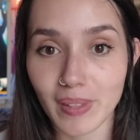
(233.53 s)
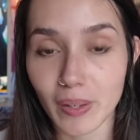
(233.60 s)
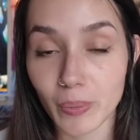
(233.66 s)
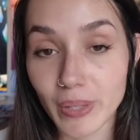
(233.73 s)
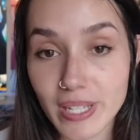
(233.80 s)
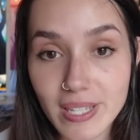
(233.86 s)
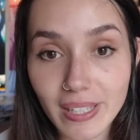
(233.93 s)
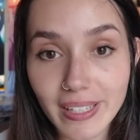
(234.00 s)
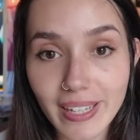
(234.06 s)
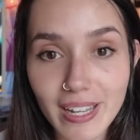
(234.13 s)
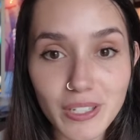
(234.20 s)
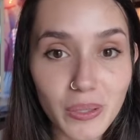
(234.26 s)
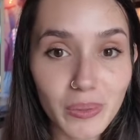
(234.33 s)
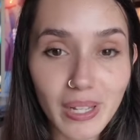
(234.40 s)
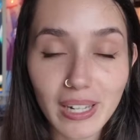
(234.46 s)
Recently, I
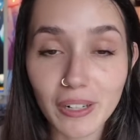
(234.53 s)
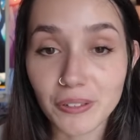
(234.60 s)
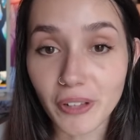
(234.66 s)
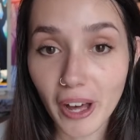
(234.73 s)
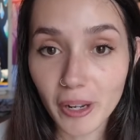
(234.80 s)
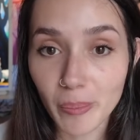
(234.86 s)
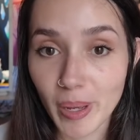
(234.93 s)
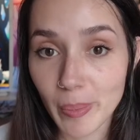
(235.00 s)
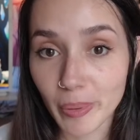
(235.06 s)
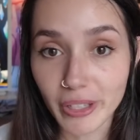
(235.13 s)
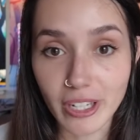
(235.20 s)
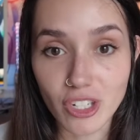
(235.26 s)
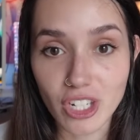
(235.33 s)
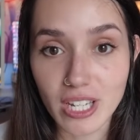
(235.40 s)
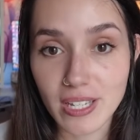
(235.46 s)
donated a lot of my
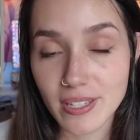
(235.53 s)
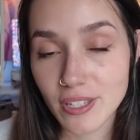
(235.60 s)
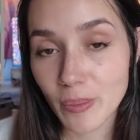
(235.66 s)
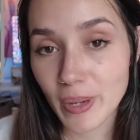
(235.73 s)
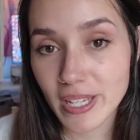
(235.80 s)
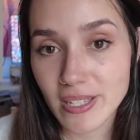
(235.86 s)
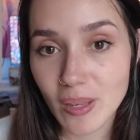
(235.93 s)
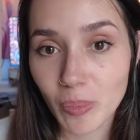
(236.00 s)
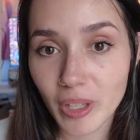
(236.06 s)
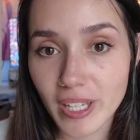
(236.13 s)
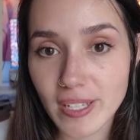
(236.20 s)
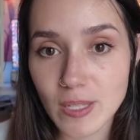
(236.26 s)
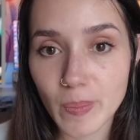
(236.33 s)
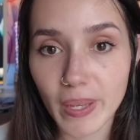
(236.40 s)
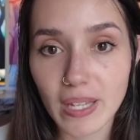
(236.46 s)
plushies to my
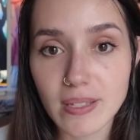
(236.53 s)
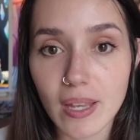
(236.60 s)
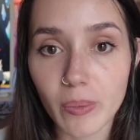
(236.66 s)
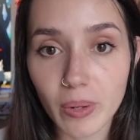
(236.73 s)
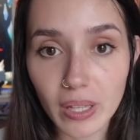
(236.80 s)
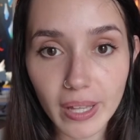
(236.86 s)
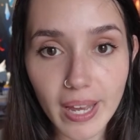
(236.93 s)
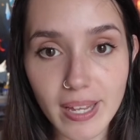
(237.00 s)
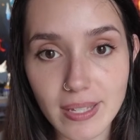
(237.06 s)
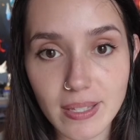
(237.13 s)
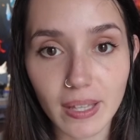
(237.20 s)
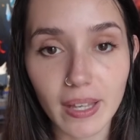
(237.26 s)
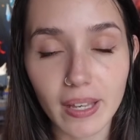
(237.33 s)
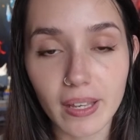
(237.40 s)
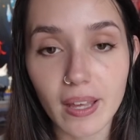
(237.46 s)
siblings because I realized,
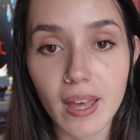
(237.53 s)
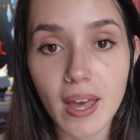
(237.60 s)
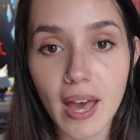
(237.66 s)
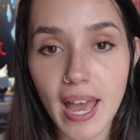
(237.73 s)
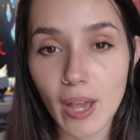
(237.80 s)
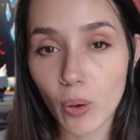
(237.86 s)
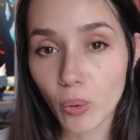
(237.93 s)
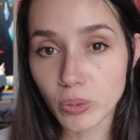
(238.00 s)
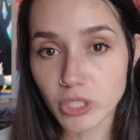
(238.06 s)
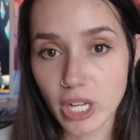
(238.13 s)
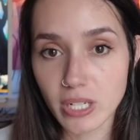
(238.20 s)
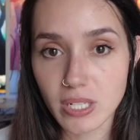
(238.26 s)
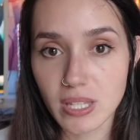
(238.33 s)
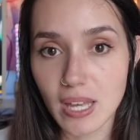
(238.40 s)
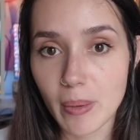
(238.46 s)
like, I hold on
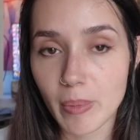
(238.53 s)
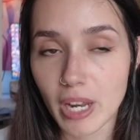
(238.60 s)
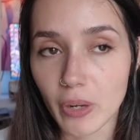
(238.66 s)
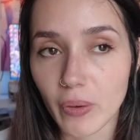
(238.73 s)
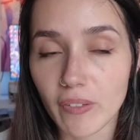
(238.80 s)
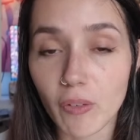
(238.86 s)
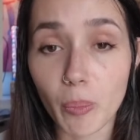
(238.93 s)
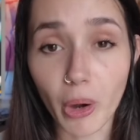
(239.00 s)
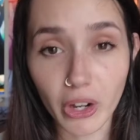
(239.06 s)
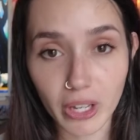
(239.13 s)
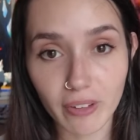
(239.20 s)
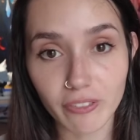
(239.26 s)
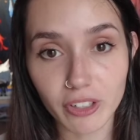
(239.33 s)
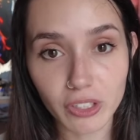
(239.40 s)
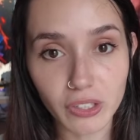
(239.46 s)
to them and I don't have a
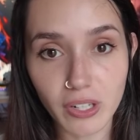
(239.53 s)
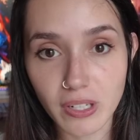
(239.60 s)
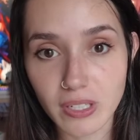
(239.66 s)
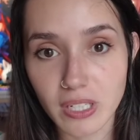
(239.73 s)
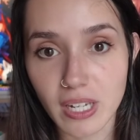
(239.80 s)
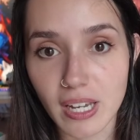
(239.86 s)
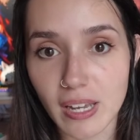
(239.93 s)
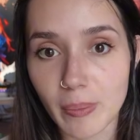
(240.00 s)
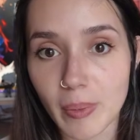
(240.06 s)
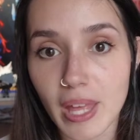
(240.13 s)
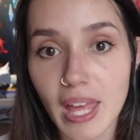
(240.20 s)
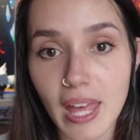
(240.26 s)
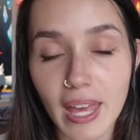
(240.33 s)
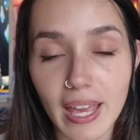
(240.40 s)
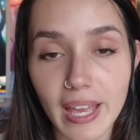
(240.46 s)
market for a long time,
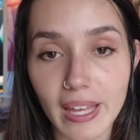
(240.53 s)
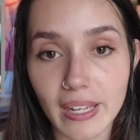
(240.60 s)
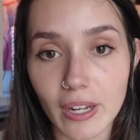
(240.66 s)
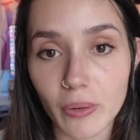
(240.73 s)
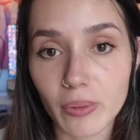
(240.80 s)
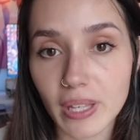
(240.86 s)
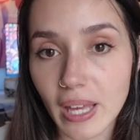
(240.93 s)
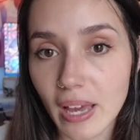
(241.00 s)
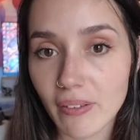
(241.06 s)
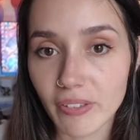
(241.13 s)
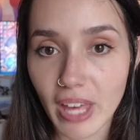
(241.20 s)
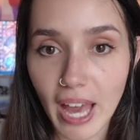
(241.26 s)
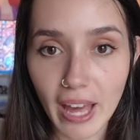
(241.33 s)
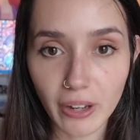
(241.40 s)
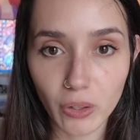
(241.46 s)
and I don't really have
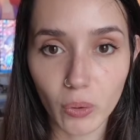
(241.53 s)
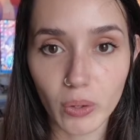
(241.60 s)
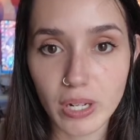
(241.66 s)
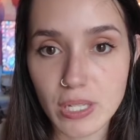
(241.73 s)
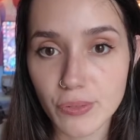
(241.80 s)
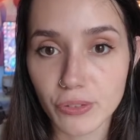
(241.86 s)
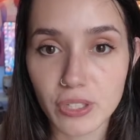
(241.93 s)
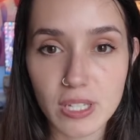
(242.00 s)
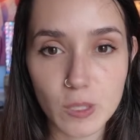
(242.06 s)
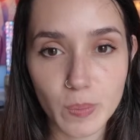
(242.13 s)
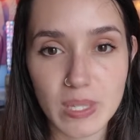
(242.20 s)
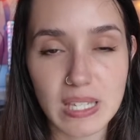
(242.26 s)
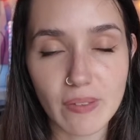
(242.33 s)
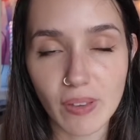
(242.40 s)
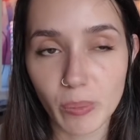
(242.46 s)
categories for these
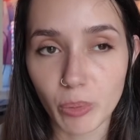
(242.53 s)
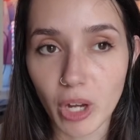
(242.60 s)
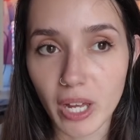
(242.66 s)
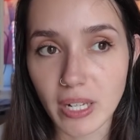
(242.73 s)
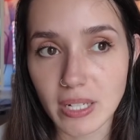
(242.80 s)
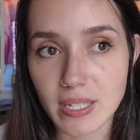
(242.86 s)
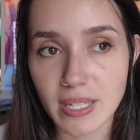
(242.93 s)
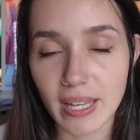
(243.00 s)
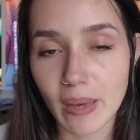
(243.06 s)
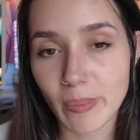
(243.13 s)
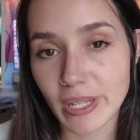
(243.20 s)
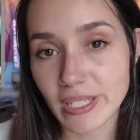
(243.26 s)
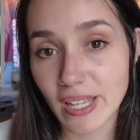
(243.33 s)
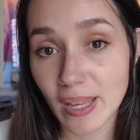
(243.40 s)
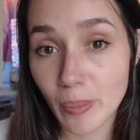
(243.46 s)
specific products, like, at
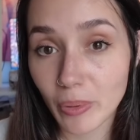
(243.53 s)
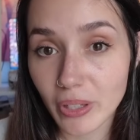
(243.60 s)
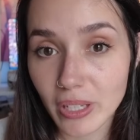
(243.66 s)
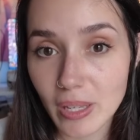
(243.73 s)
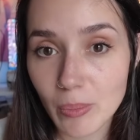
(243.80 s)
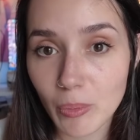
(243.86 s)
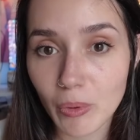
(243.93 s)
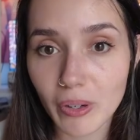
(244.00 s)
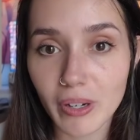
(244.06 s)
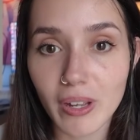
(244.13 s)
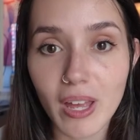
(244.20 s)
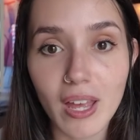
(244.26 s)
my table anymore,